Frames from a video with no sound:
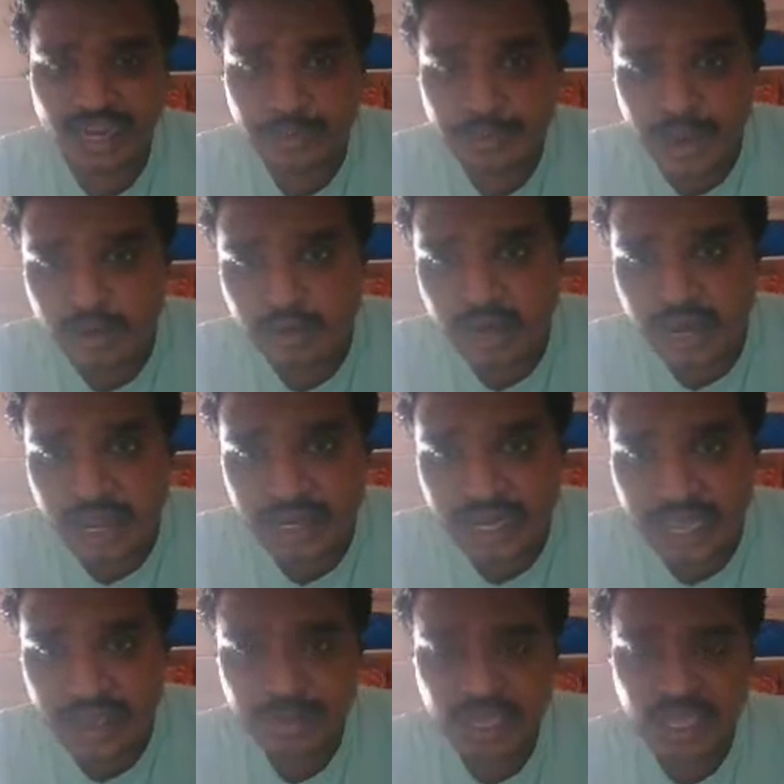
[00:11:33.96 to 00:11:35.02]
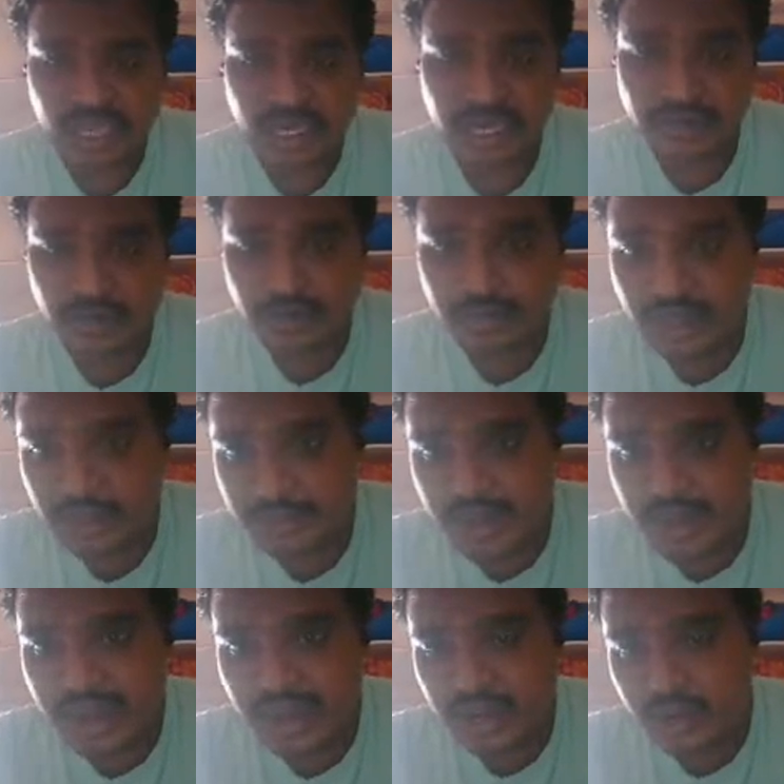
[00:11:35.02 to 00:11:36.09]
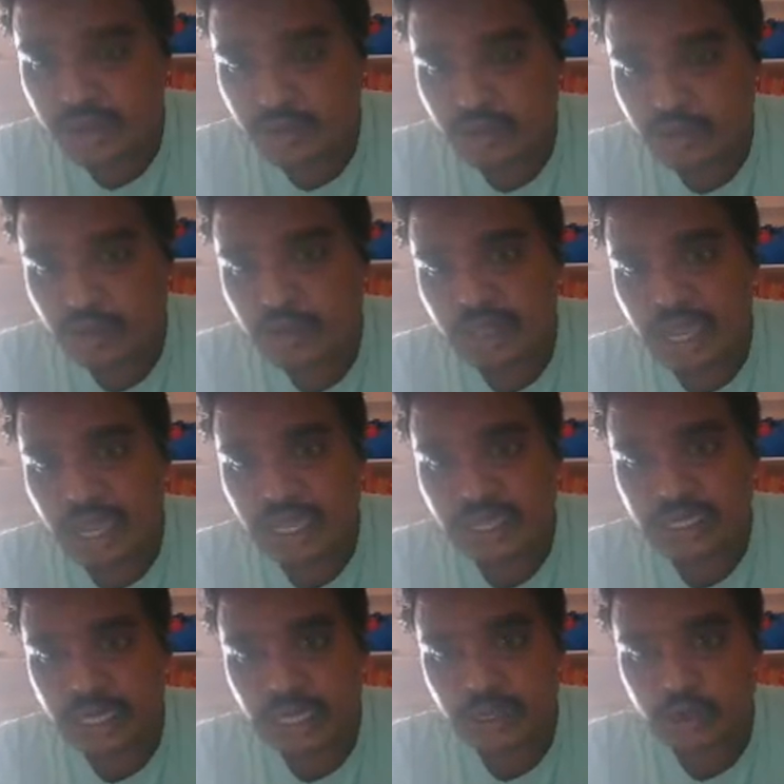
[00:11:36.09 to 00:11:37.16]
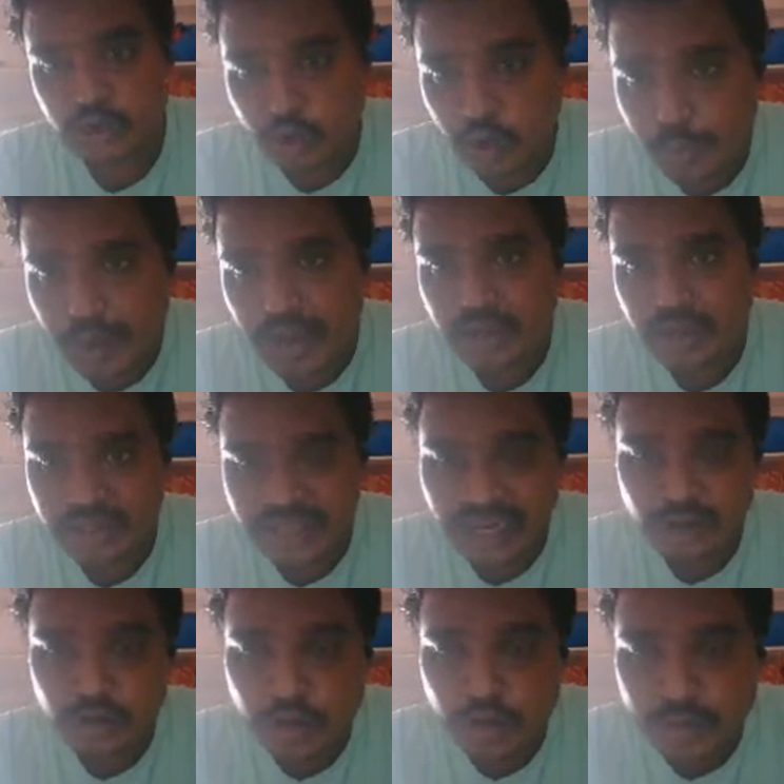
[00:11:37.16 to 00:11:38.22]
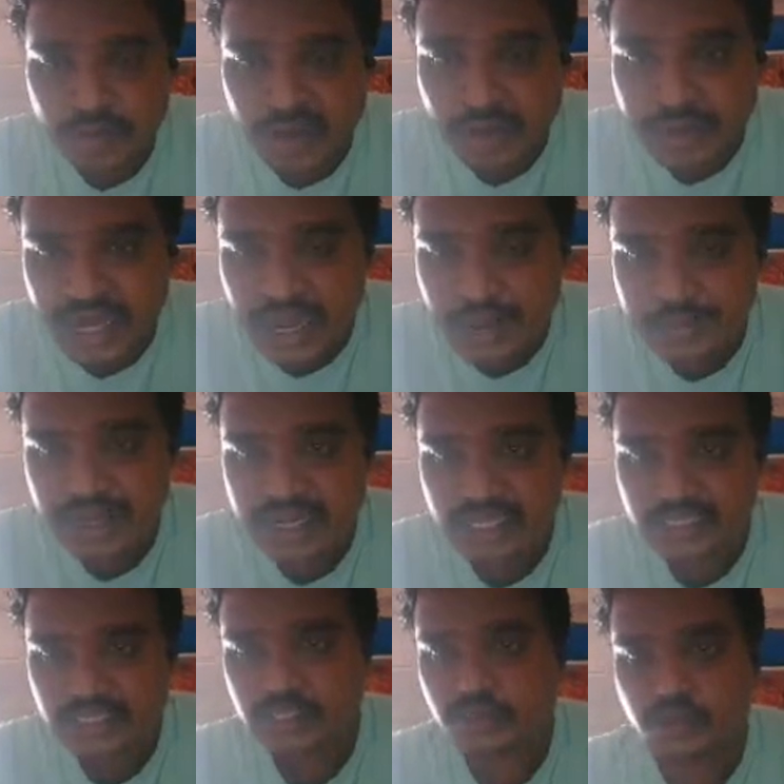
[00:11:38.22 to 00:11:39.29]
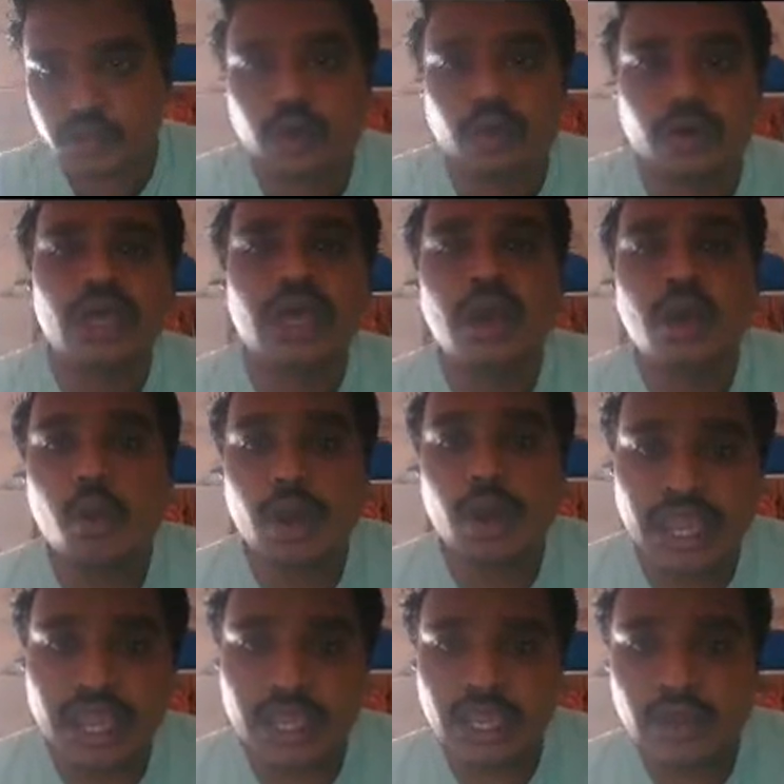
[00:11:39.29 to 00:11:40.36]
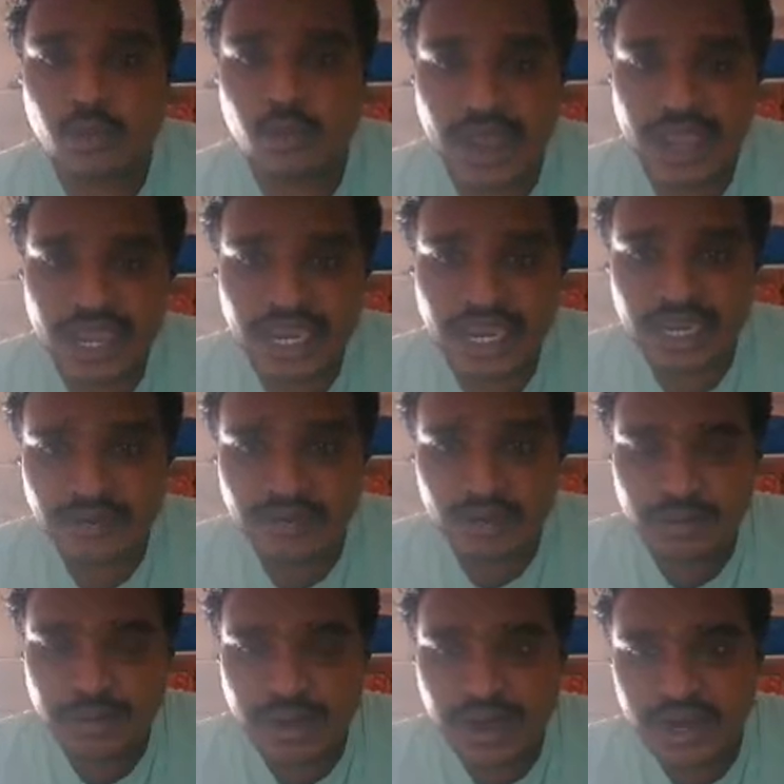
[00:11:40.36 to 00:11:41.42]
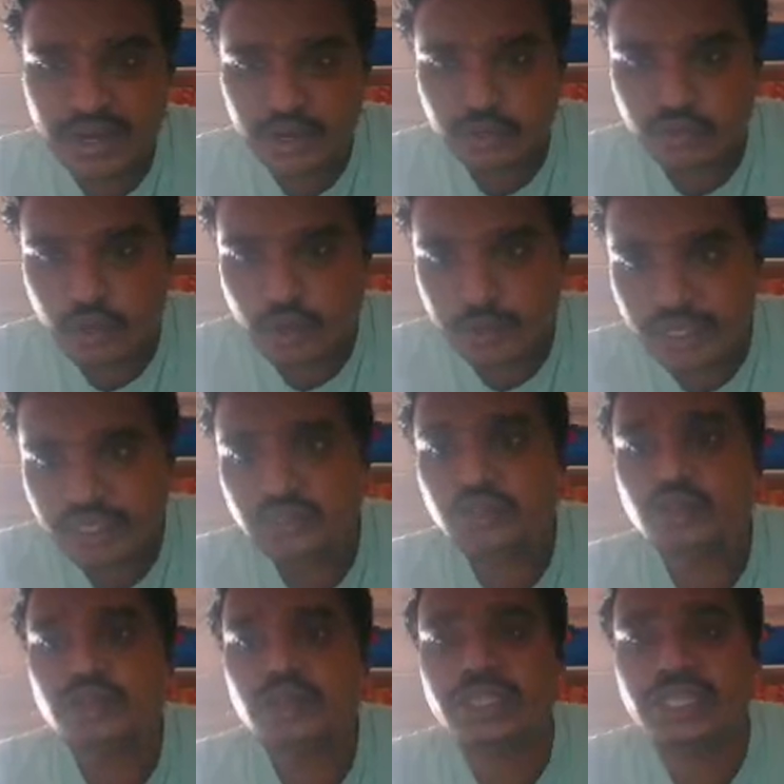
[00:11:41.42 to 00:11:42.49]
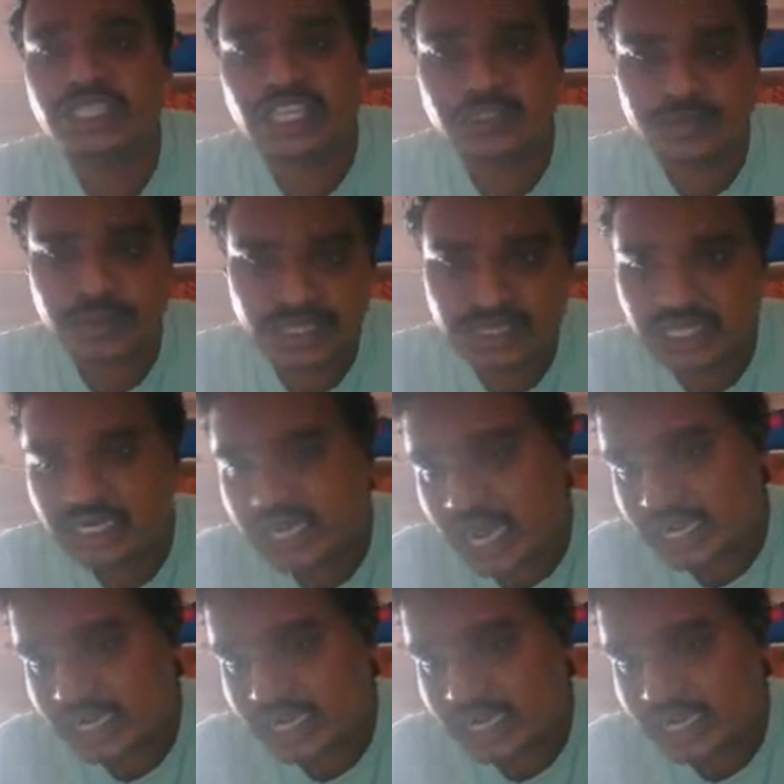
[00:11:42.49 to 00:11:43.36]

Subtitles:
at that particular time it will be made into the group, and that group will be named as a zone. Okay, why it will be made into zone means due to the suspension